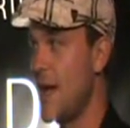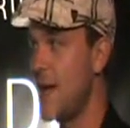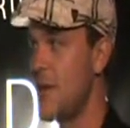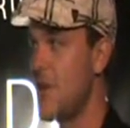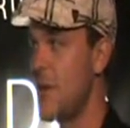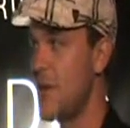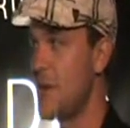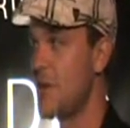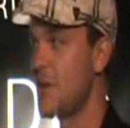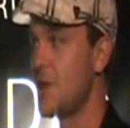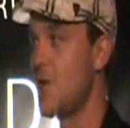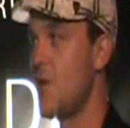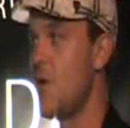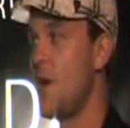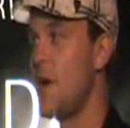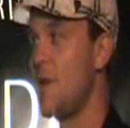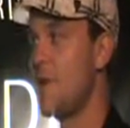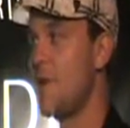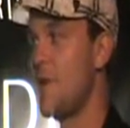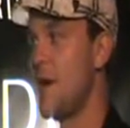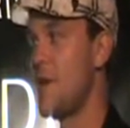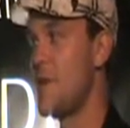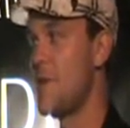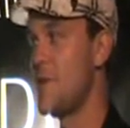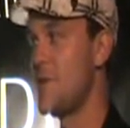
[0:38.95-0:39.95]
and you get to
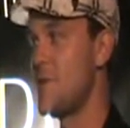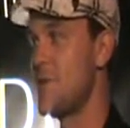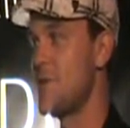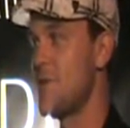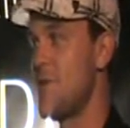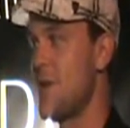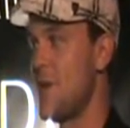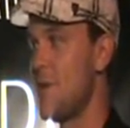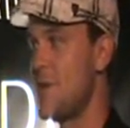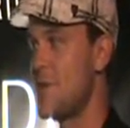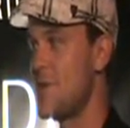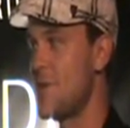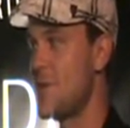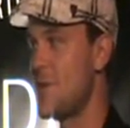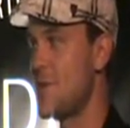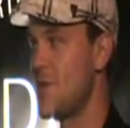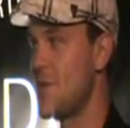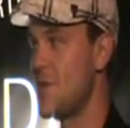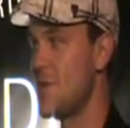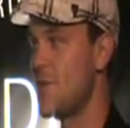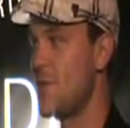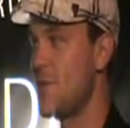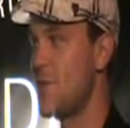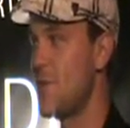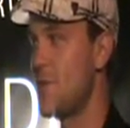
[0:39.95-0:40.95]
quantify the results in
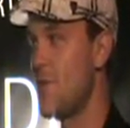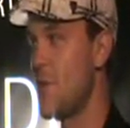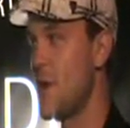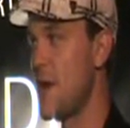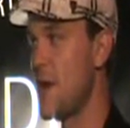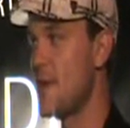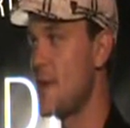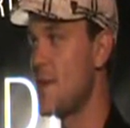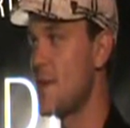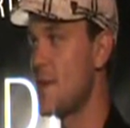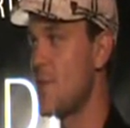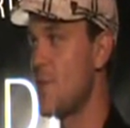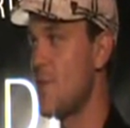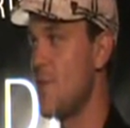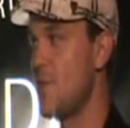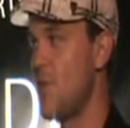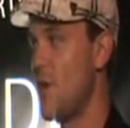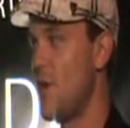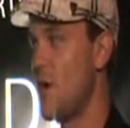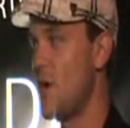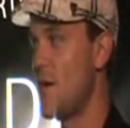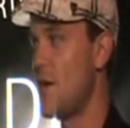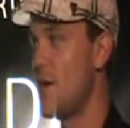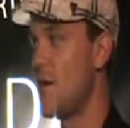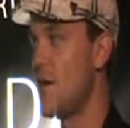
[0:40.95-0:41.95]
terms of waste,
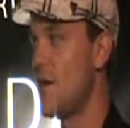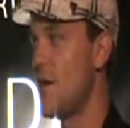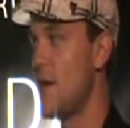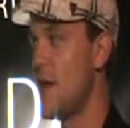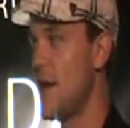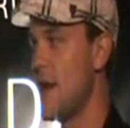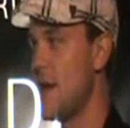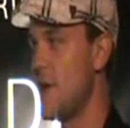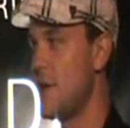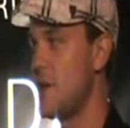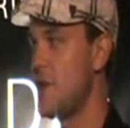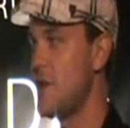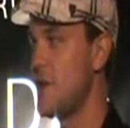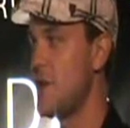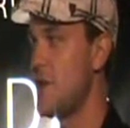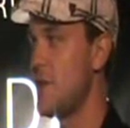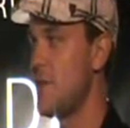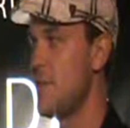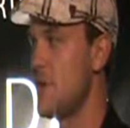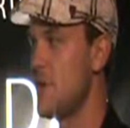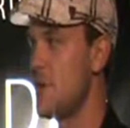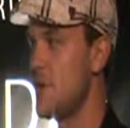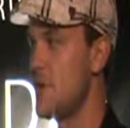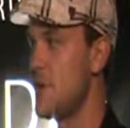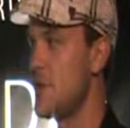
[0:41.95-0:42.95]
water, energy,
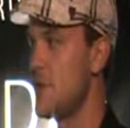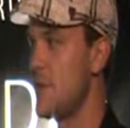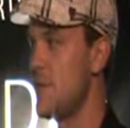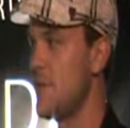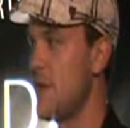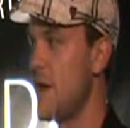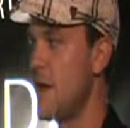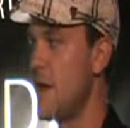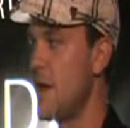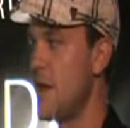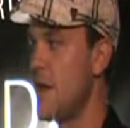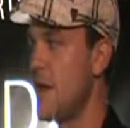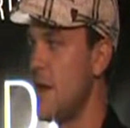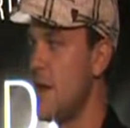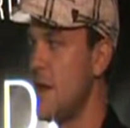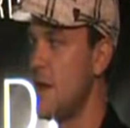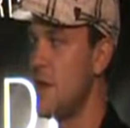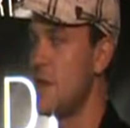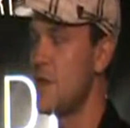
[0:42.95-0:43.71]
emissions, and money.